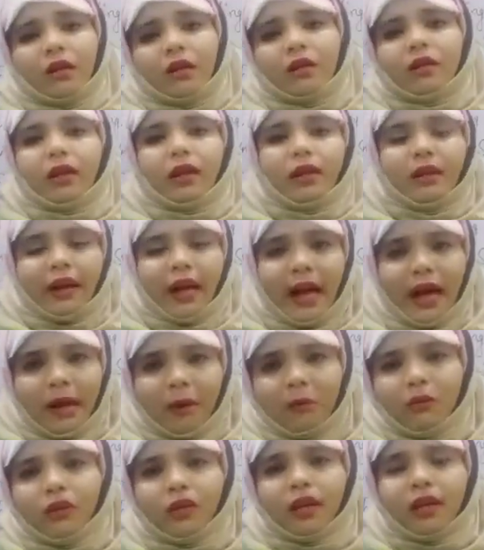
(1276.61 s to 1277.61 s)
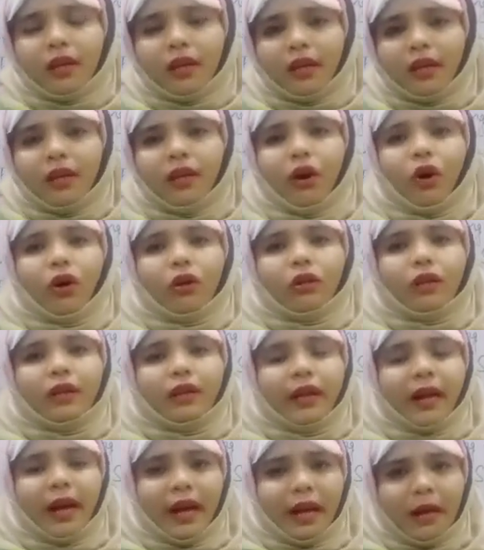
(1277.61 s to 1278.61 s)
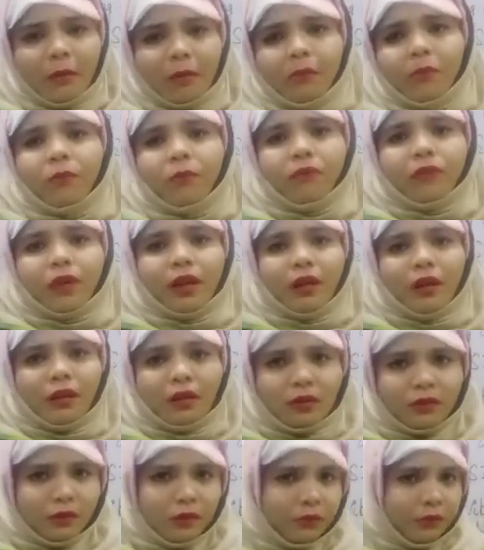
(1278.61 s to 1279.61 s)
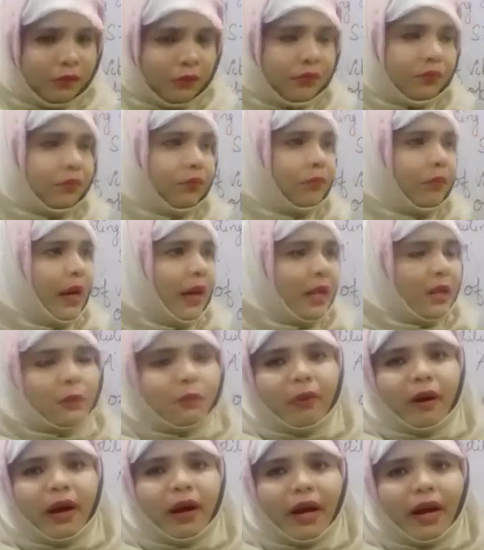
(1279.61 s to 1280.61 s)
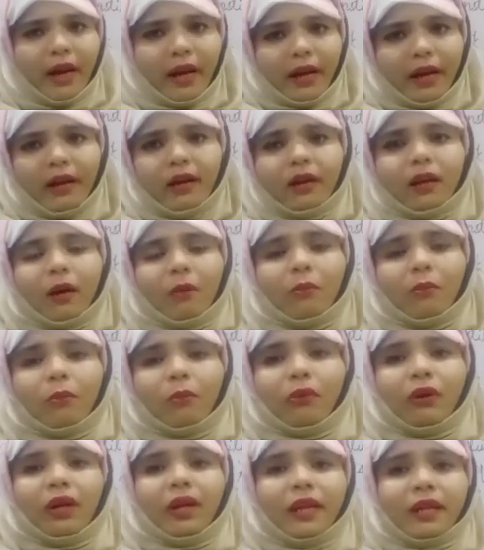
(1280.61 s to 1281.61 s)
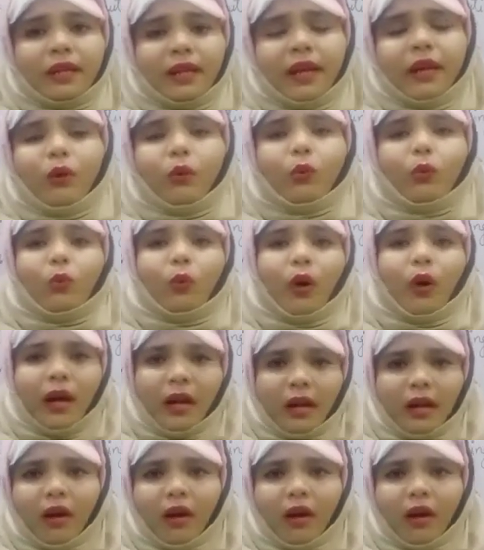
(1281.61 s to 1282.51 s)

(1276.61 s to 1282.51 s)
The time taken or the time passed by in completing one